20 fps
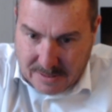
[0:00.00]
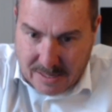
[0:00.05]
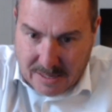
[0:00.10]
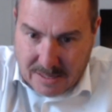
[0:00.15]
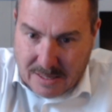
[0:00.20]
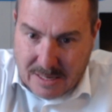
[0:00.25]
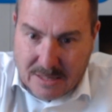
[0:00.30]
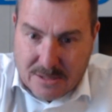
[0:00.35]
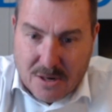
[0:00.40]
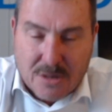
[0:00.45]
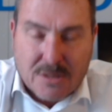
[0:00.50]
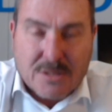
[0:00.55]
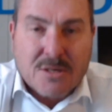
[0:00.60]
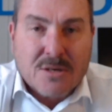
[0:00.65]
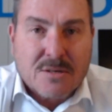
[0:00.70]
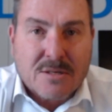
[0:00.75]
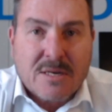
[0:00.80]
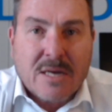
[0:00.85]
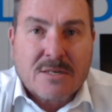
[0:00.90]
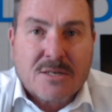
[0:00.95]
These oaks
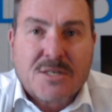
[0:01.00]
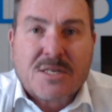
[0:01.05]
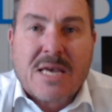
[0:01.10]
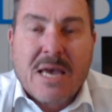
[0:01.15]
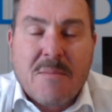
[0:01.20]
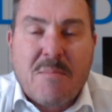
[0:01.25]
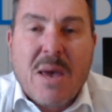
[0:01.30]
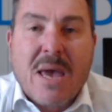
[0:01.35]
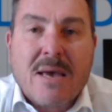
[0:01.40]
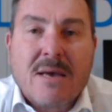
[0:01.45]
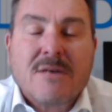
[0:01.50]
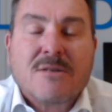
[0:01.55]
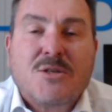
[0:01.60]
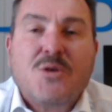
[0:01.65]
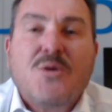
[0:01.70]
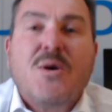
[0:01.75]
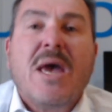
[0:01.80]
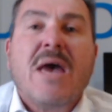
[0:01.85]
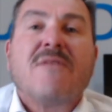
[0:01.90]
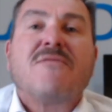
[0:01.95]
are such skebengas,
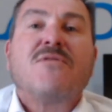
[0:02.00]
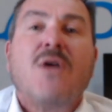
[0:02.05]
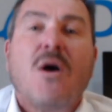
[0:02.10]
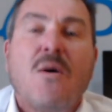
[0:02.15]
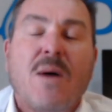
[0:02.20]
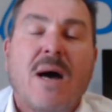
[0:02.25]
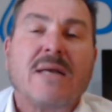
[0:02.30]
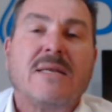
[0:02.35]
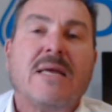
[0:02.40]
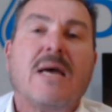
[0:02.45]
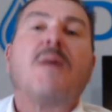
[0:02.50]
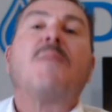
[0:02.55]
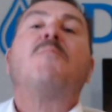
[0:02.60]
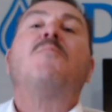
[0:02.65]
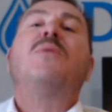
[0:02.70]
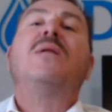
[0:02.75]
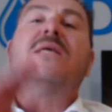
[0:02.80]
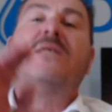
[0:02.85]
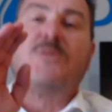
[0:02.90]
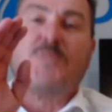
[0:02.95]
you have no idea.
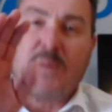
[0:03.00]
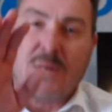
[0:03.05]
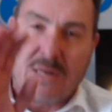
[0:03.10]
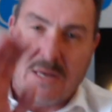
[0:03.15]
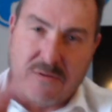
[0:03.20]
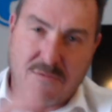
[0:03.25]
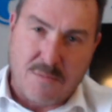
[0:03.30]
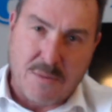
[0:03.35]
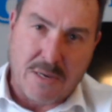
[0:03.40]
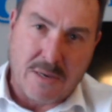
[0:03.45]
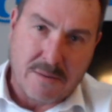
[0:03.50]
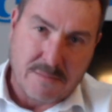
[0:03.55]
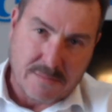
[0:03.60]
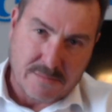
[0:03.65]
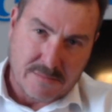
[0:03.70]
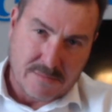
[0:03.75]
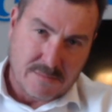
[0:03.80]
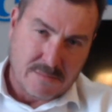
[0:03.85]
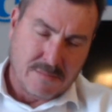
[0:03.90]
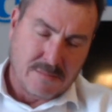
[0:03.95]
Please believe me.
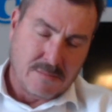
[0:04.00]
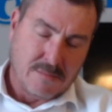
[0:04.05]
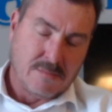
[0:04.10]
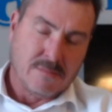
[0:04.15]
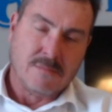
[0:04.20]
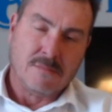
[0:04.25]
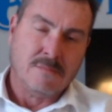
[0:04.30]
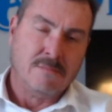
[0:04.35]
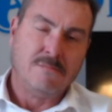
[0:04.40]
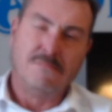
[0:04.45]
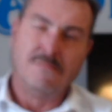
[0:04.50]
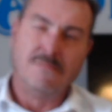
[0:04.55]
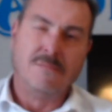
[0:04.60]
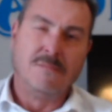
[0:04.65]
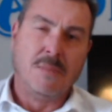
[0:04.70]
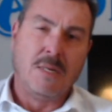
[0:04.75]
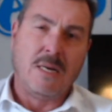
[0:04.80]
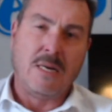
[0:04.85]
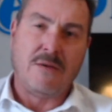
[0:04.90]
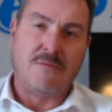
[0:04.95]

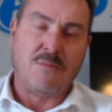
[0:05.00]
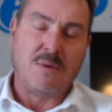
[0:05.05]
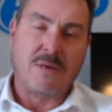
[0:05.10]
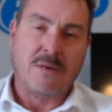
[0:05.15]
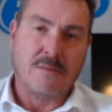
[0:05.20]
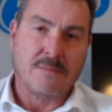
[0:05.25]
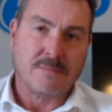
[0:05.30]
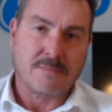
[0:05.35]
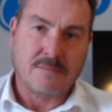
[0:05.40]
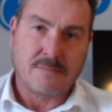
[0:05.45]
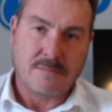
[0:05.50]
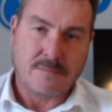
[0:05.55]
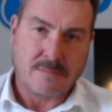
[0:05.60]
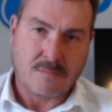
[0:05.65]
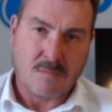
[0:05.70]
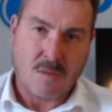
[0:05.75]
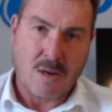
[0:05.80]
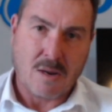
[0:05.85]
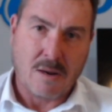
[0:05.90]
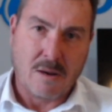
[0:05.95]
Believe me.
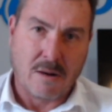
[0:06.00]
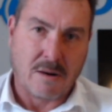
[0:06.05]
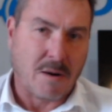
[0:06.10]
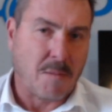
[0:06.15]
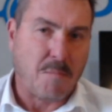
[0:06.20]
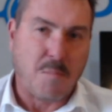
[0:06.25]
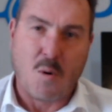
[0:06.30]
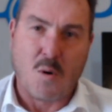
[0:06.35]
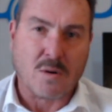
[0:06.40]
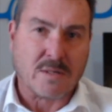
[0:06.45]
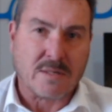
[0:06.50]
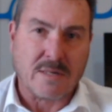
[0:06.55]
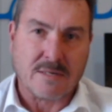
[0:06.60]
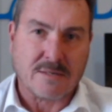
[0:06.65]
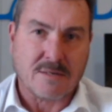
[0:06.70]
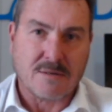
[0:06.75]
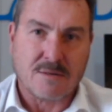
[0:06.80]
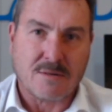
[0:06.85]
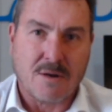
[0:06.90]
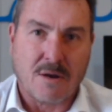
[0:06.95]
Rapport
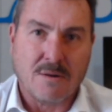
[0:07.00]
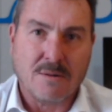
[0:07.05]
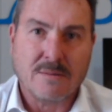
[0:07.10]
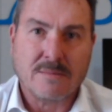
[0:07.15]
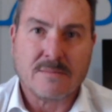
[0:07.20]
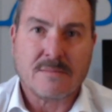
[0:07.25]
doesn't know.